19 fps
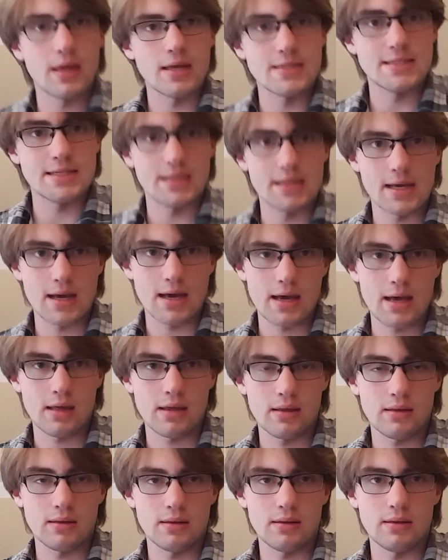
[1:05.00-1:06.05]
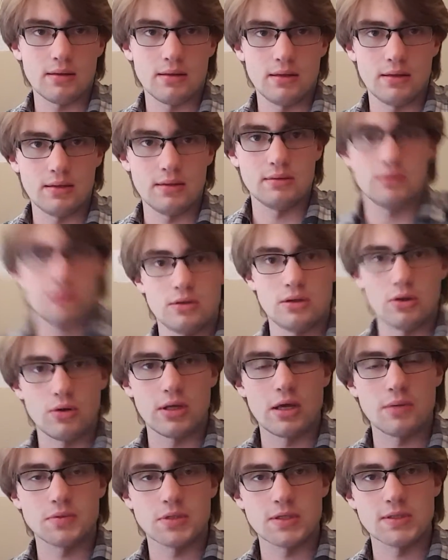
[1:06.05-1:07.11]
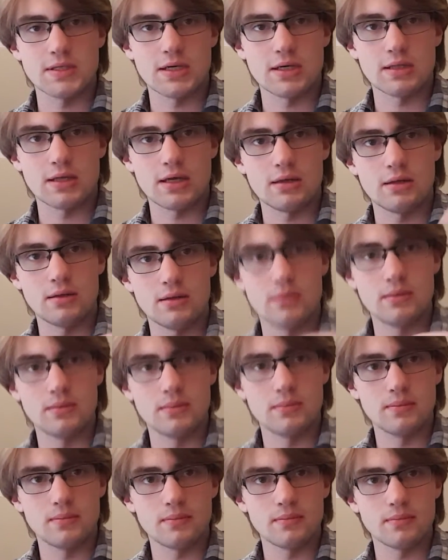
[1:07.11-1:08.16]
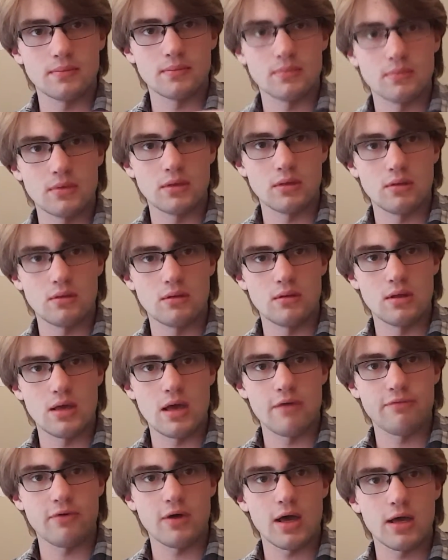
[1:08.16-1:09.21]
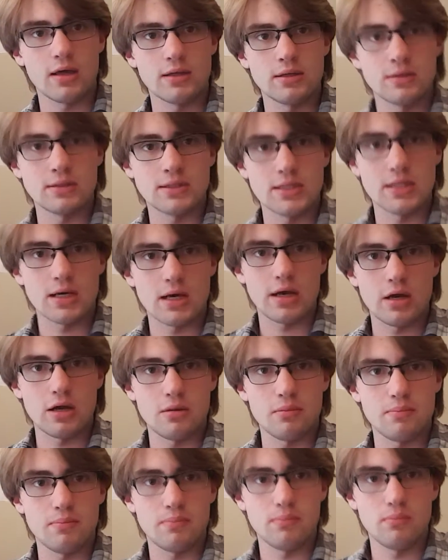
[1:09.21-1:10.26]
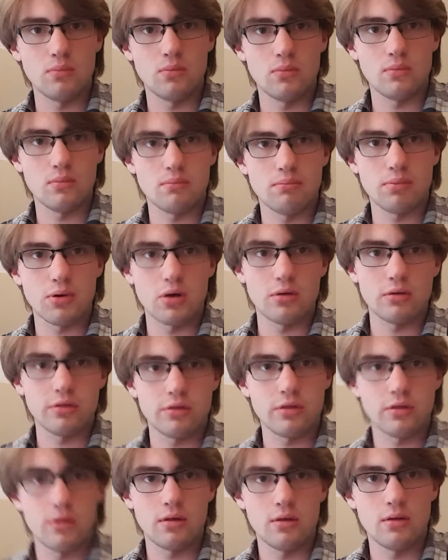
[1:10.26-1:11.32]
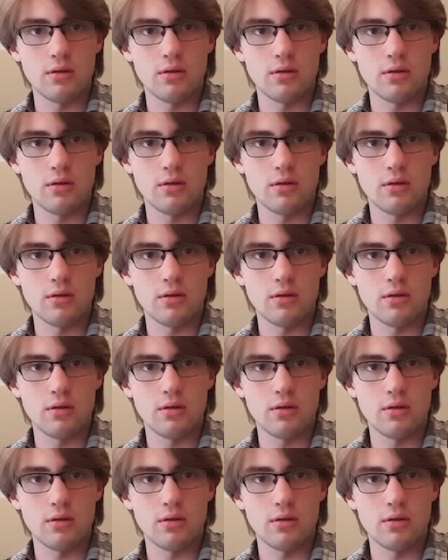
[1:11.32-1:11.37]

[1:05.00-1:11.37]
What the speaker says: TI. He kept on saying that FI and TI are both